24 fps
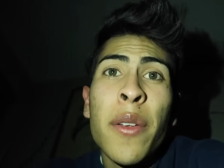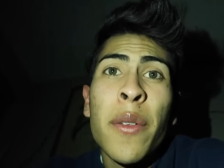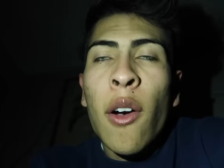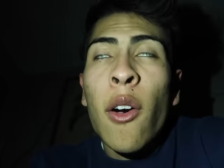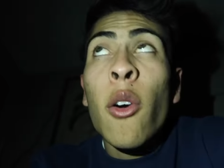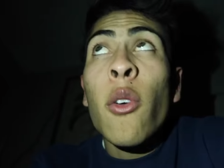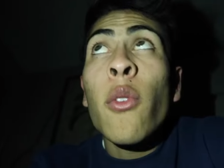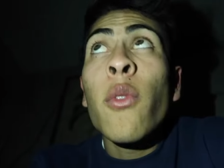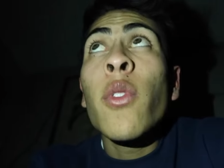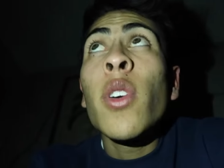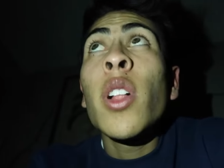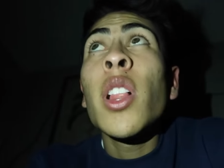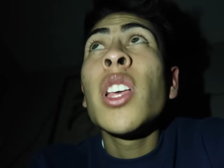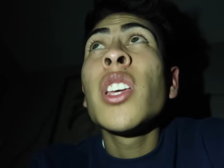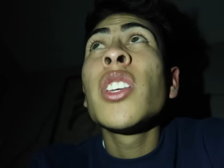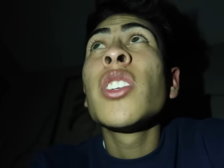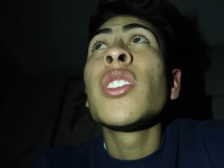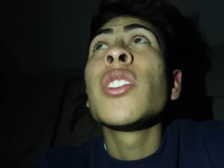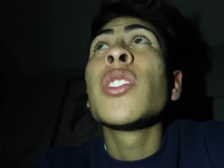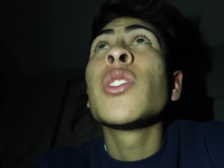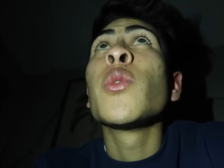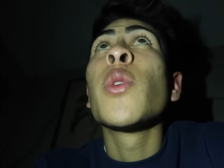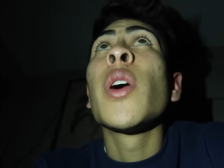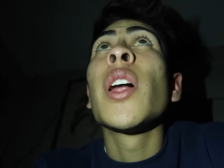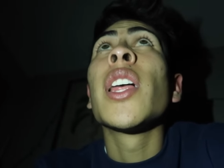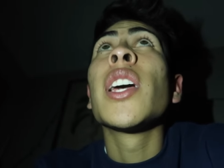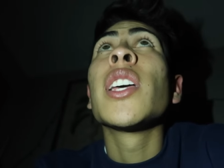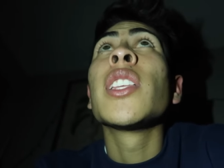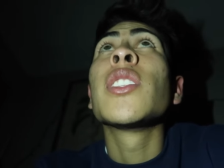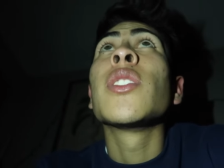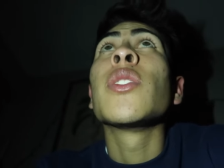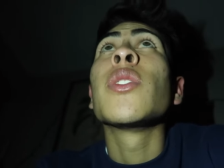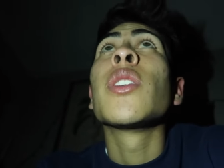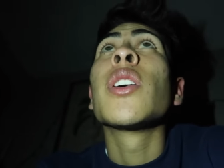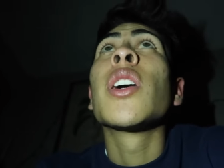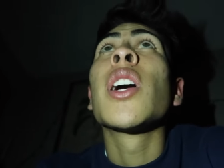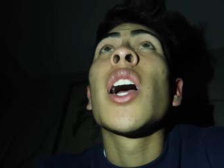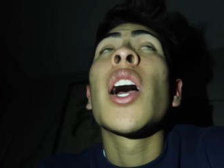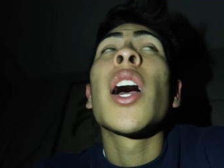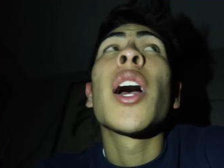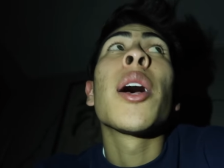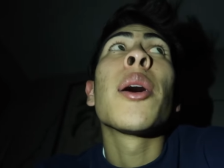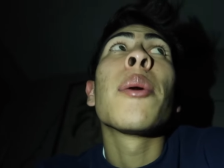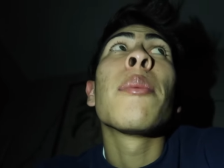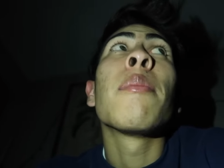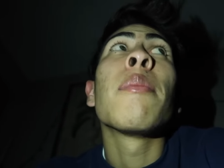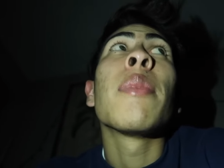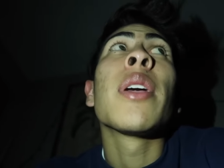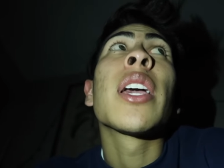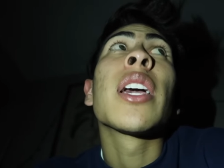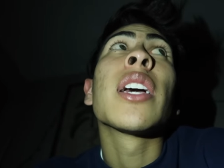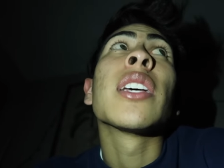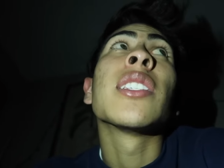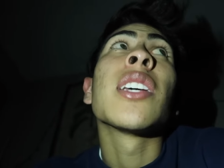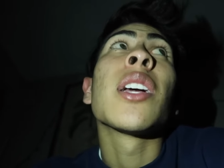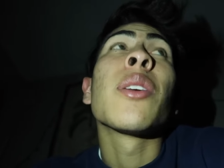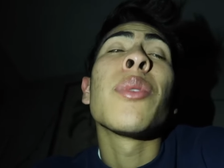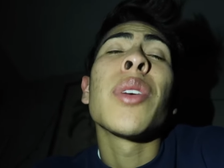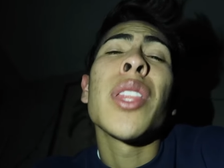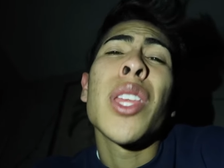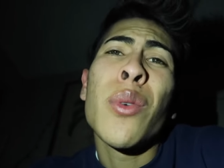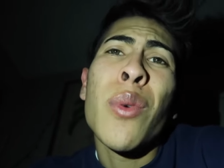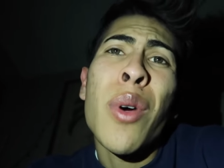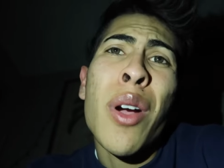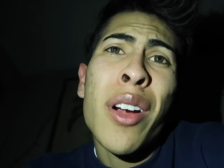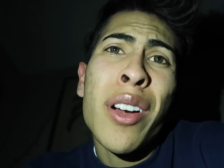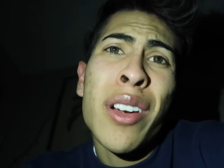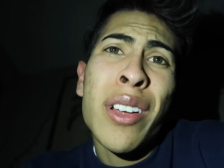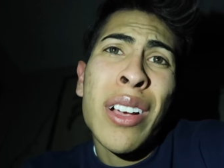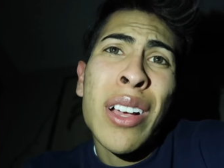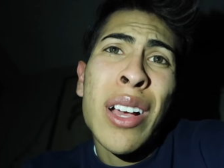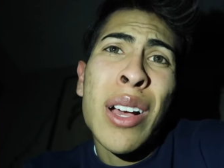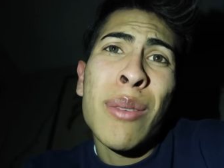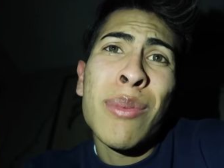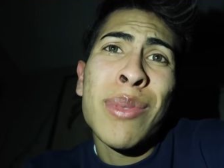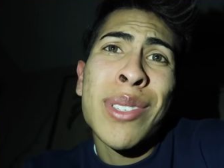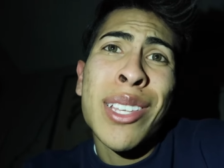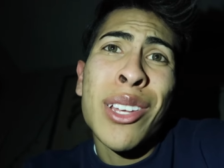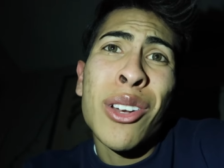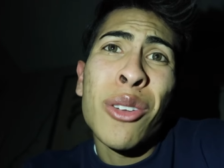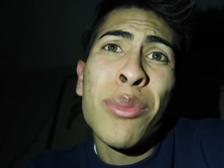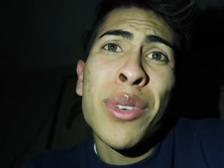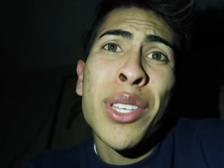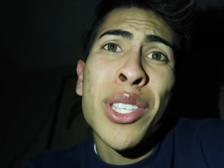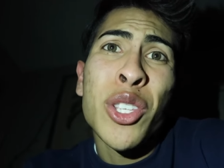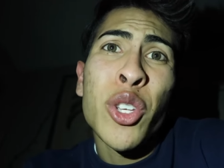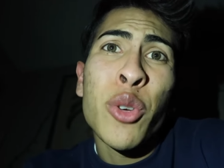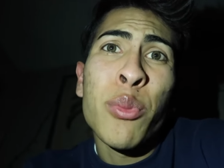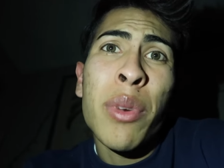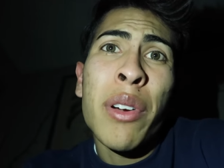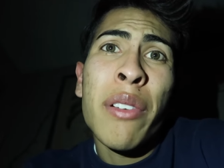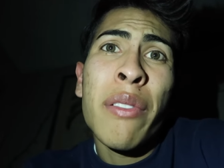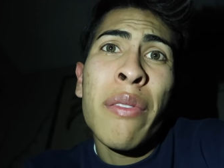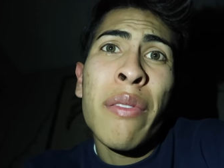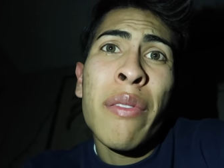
Hopefully she's willing to come because I really want her to come because it'll be super